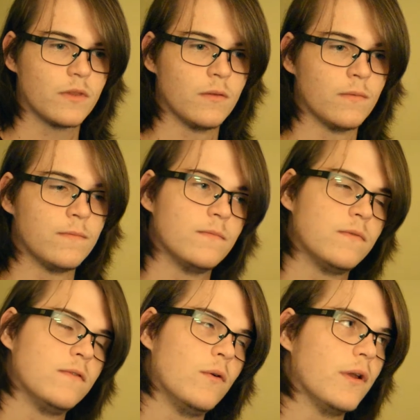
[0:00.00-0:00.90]
The
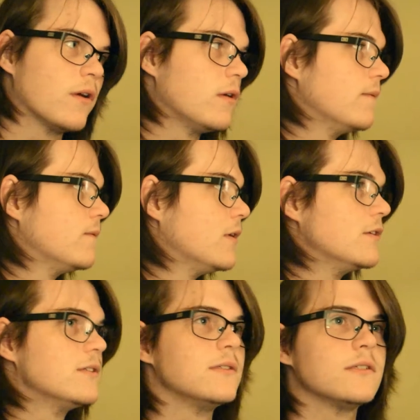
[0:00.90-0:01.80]
40-year-old
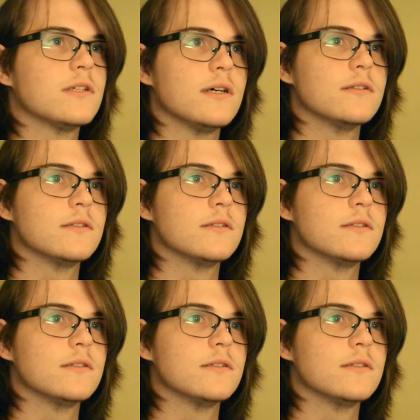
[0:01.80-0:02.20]
virgin stars